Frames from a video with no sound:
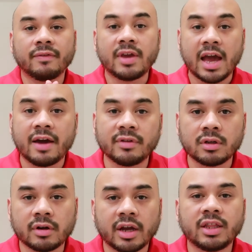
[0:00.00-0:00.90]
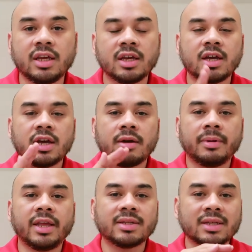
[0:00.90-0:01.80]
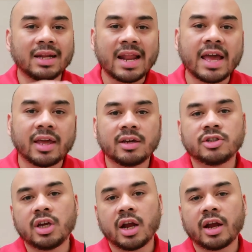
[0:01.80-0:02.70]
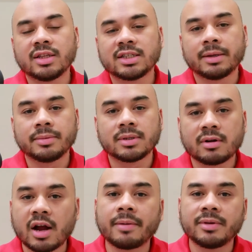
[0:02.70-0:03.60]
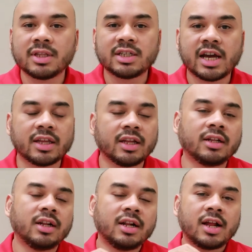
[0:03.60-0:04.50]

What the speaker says: If you haven't already, please like, share, and subscribe to the channel.